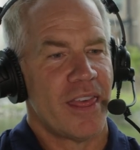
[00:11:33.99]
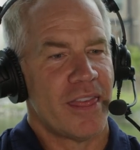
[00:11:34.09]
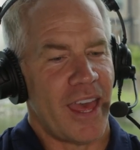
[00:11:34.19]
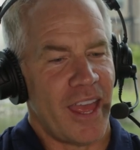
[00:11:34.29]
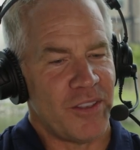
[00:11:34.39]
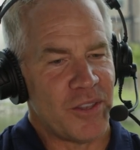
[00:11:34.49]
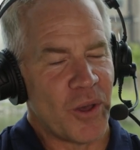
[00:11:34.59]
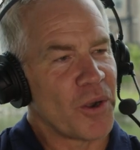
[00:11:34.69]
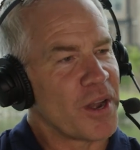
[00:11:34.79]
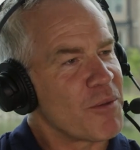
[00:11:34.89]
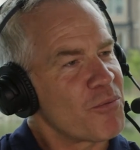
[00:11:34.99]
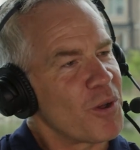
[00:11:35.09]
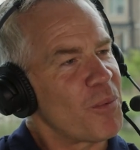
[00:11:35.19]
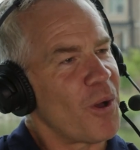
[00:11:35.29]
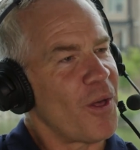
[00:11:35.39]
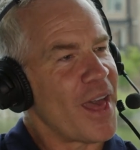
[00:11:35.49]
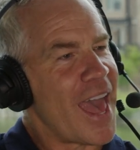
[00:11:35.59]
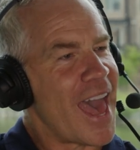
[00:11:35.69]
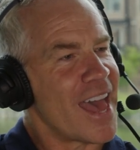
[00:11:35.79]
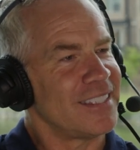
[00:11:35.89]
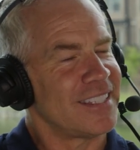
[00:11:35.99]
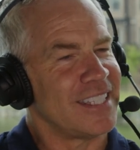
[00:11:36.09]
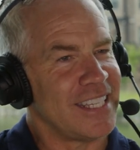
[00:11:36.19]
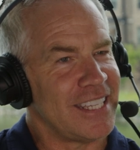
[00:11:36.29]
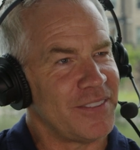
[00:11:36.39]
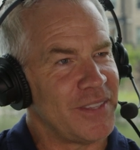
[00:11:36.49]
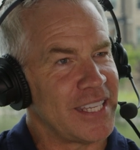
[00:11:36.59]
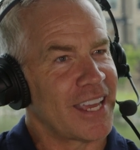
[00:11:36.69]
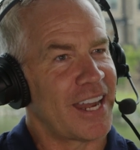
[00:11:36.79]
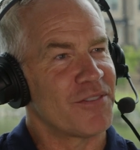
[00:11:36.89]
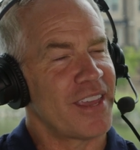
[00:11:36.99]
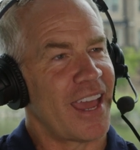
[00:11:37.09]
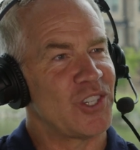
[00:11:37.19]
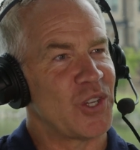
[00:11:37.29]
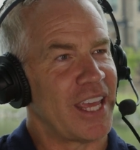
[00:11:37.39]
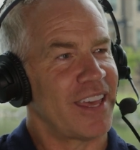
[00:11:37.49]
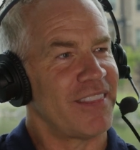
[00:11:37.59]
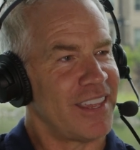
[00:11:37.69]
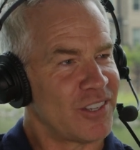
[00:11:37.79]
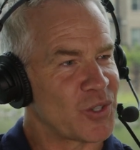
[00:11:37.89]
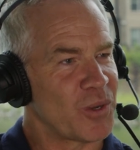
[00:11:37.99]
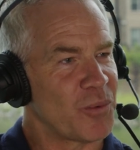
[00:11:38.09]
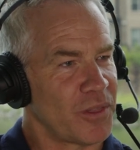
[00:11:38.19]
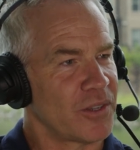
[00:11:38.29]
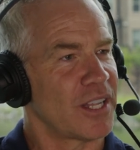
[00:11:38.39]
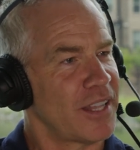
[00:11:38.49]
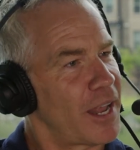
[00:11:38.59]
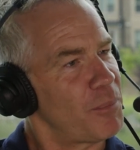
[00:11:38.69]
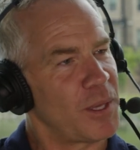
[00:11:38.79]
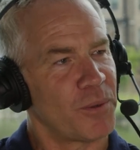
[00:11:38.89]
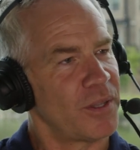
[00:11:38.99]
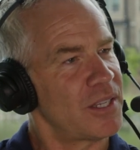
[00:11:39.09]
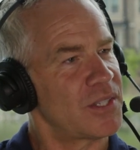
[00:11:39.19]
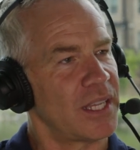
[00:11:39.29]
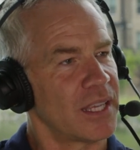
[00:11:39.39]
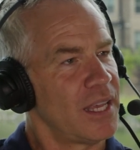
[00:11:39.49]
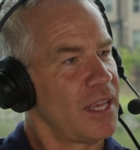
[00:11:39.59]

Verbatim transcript: that Notre Dame football has the the kind of cachet and the history where there's a lot of people listening.